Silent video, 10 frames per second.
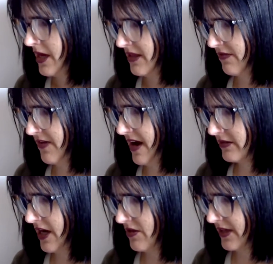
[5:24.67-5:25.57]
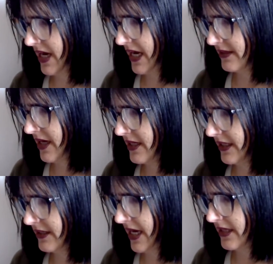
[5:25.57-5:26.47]
They found out that I had done
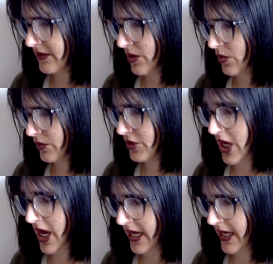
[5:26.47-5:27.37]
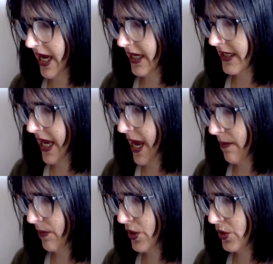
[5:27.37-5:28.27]
it and told J and
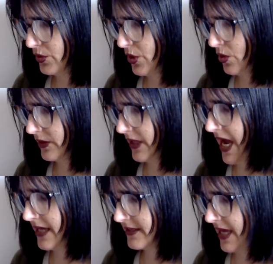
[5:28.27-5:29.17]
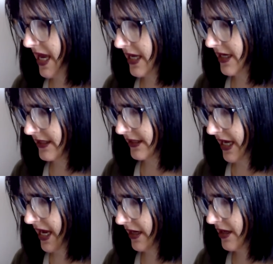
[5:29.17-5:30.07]
M, who told S, N, and
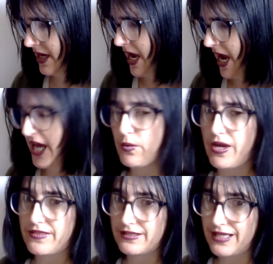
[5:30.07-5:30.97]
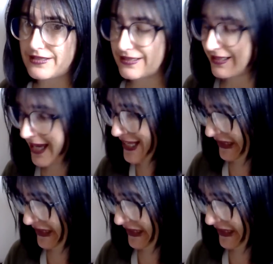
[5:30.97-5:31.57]
K. Anyway, the lesson that I